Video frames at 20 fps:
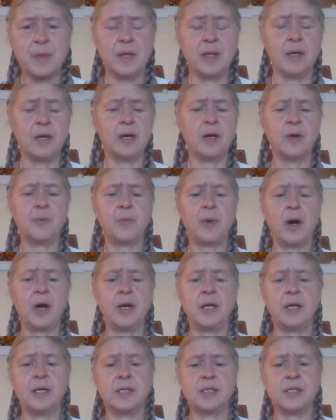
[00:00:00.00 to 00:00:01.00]
Your
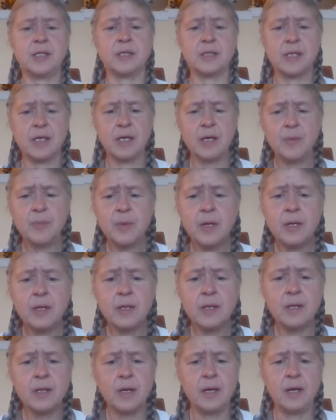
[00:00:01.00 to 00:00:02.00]
body is your
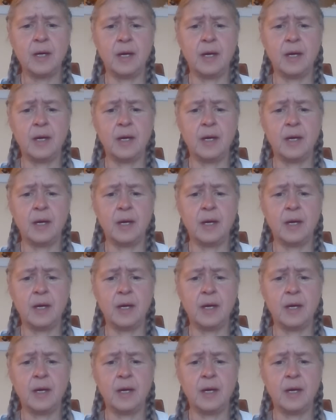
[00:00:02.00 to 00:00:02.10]
temple.